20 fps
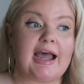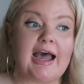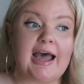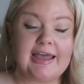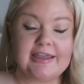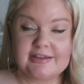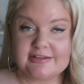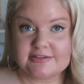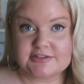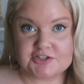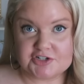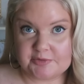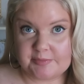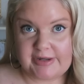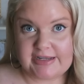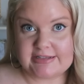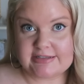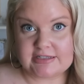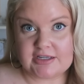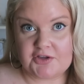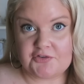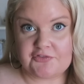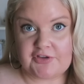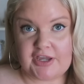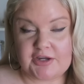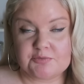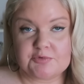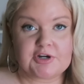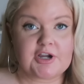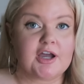I consider myself
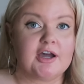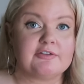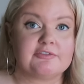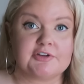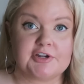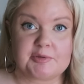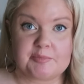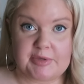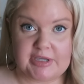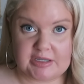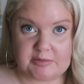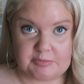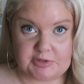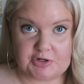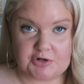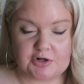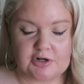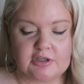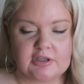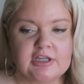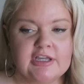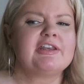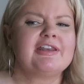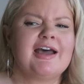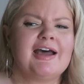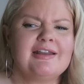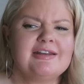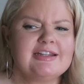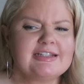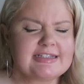a recovering pick-me girl.
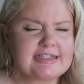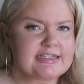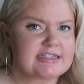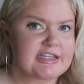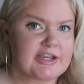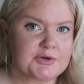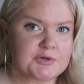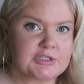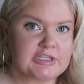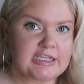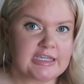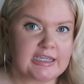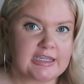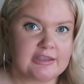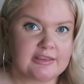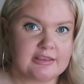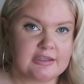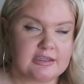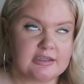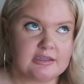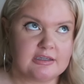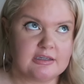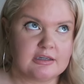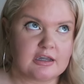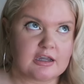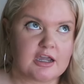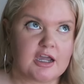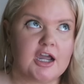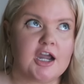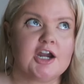Not necessarily in the
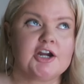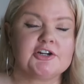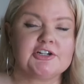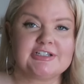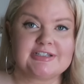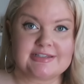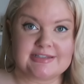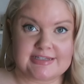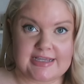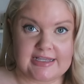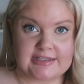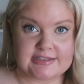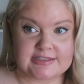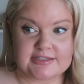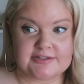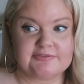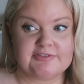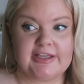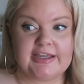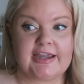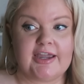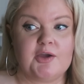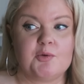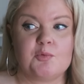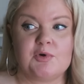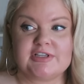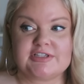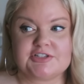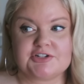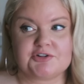current sense of like I
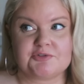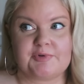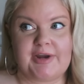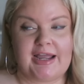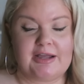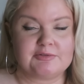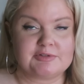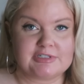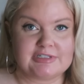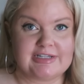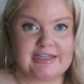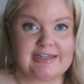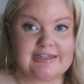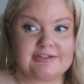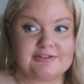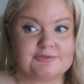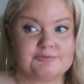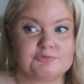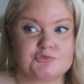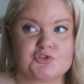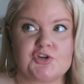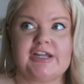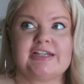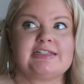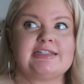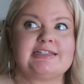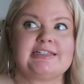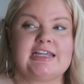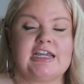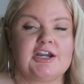wasn't around like trying
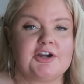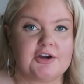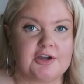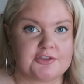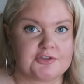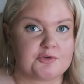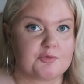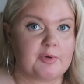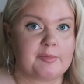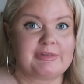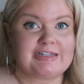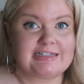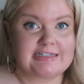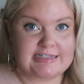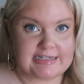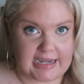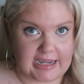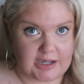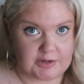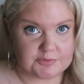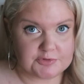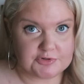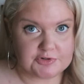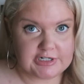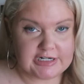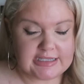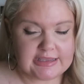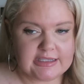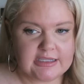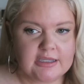to tear other women down or
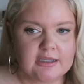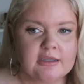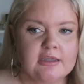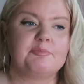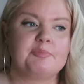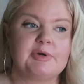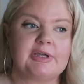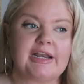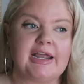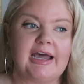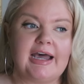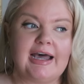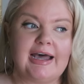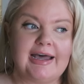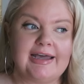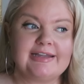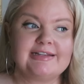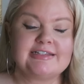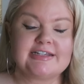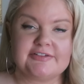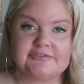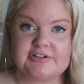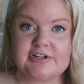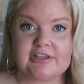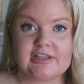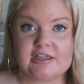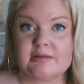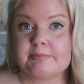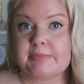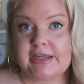anything, but I
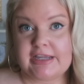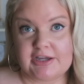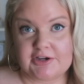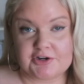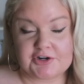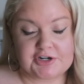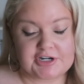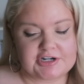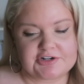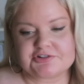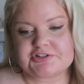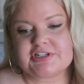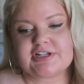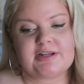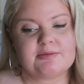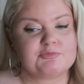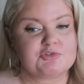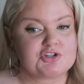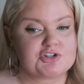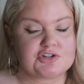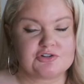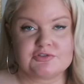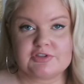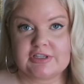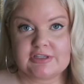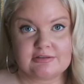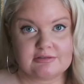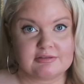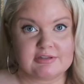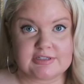definitely in my younger years, and I'm sure
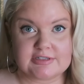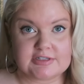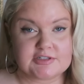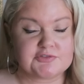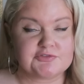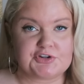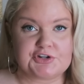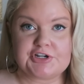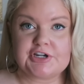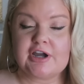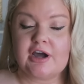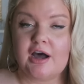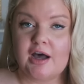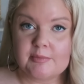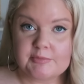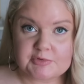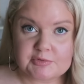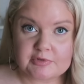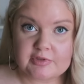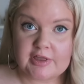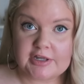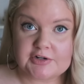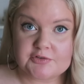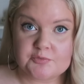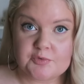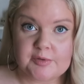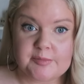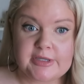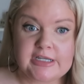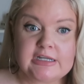that this is very common with a lot
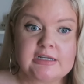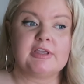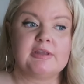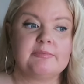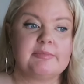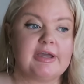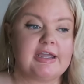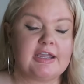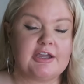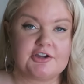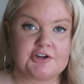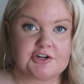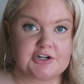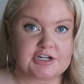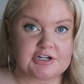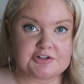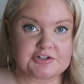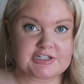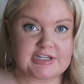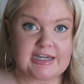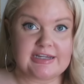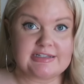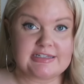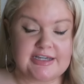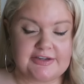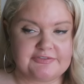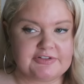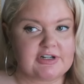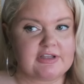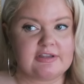of women, in my younger years I
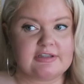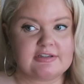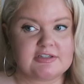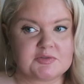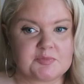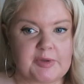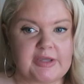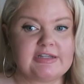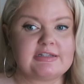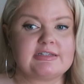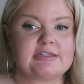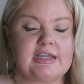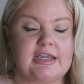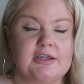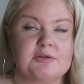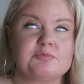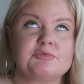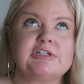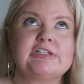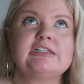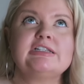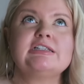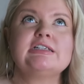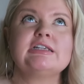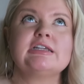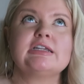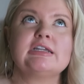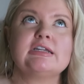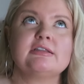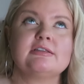definitely spent a
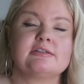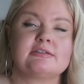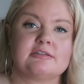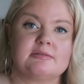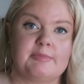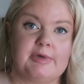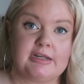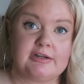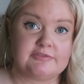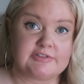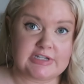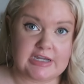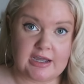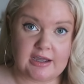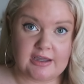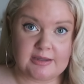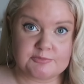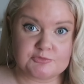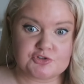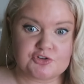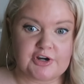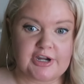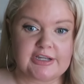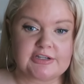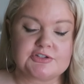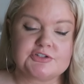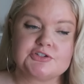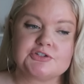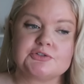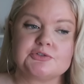ridiculous amount of time
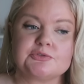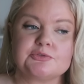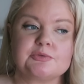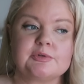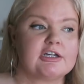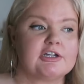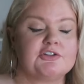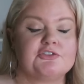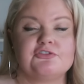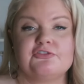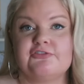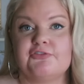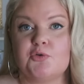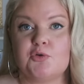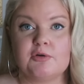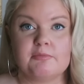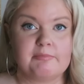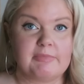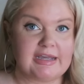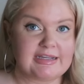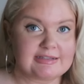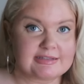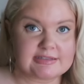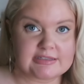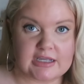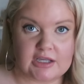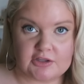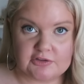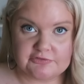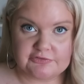trying to conform
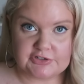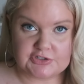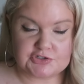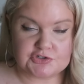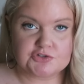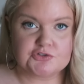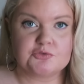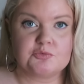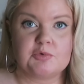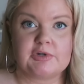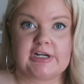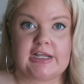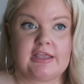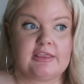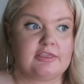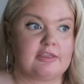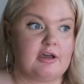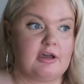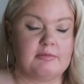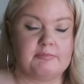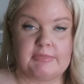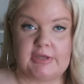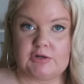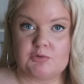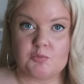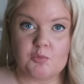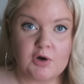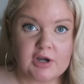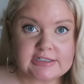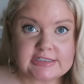myself into what I thought
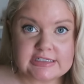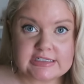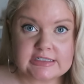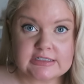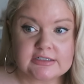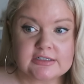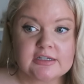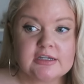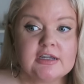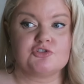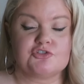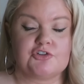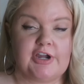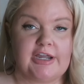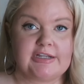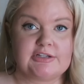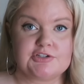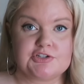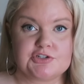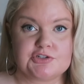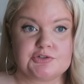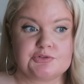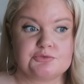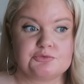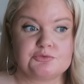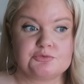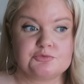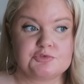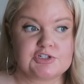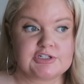men wanted, trying
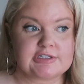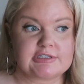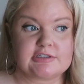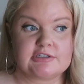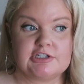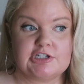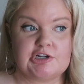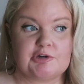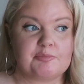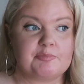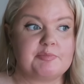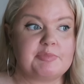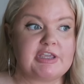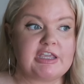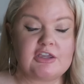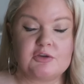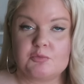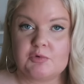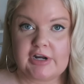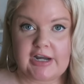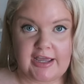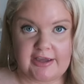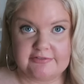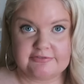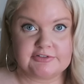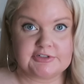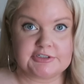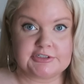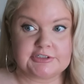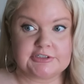to just, you know, be
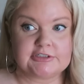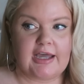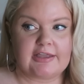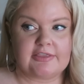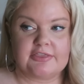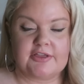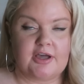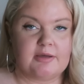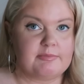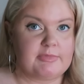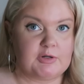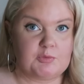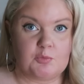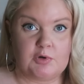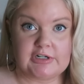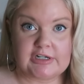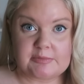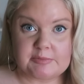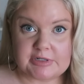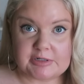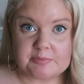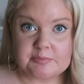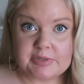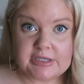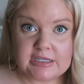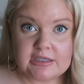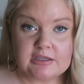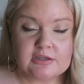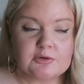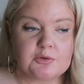whatever I thought men wanted me to
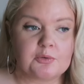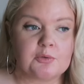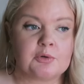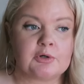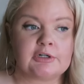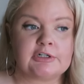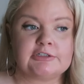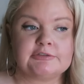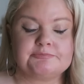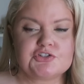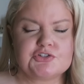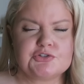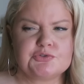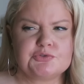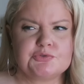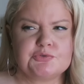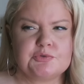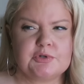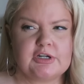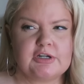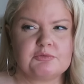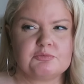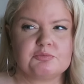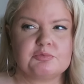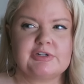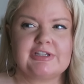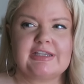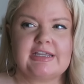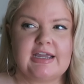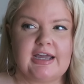be, or to
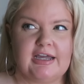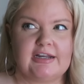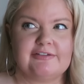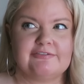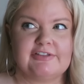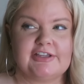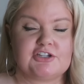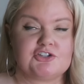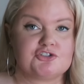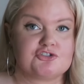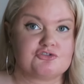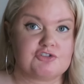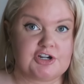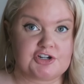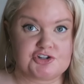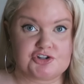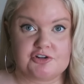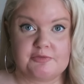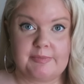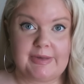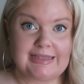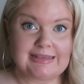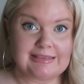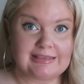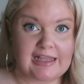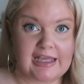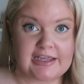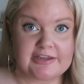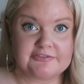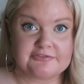really kind of like structure my
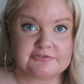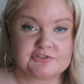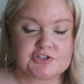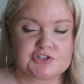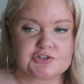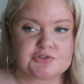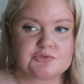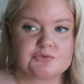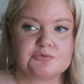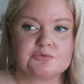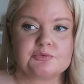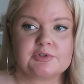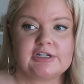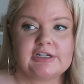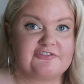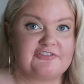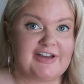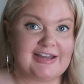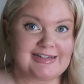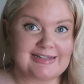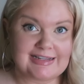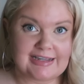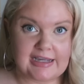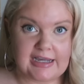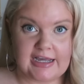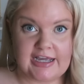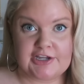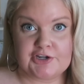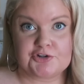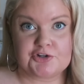life to find a
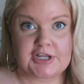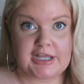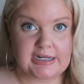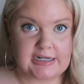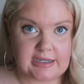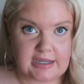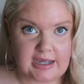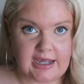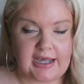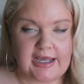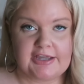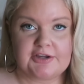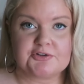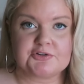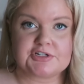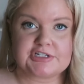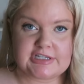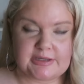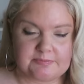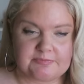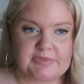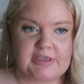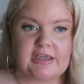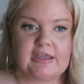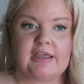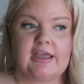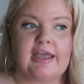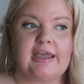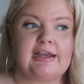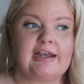guy or get a guy or
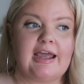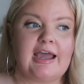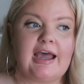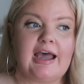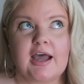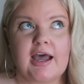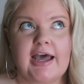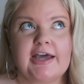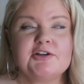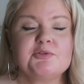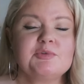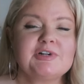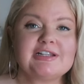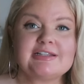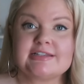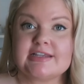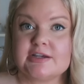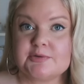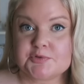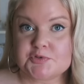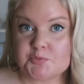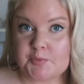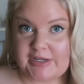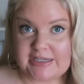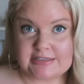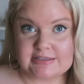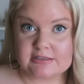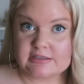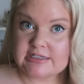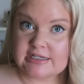something. And I don't want to say it was
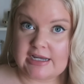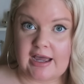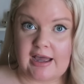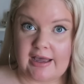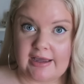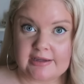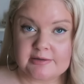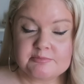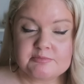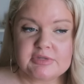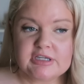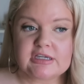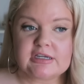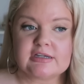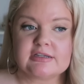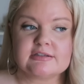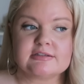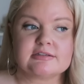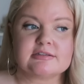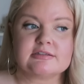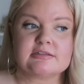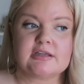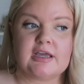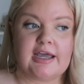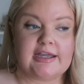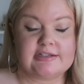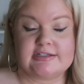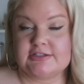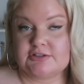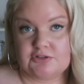wasted time, because
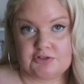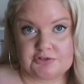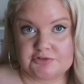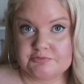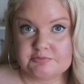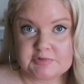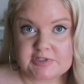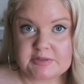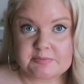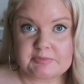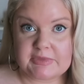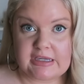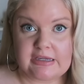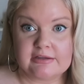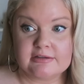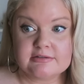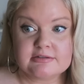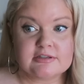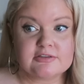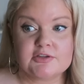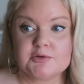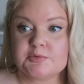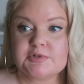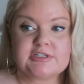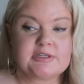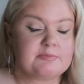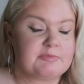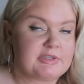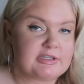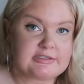I did learn some things, and there were
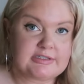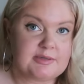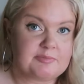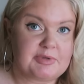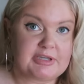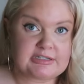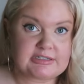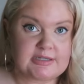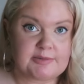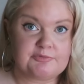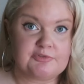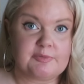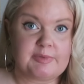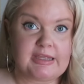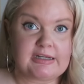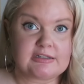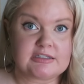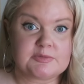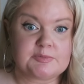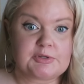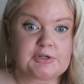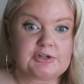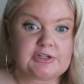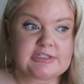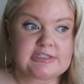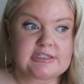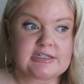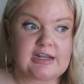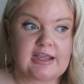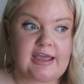some things I picked up from that
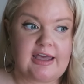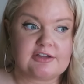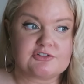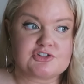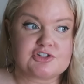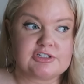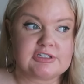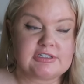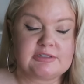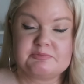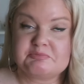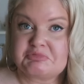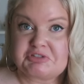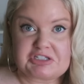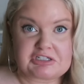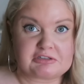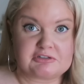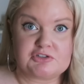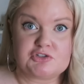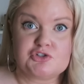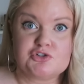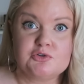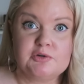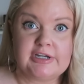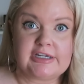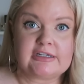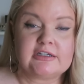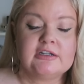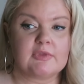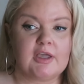experience that I actually still
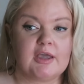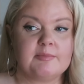enjoy.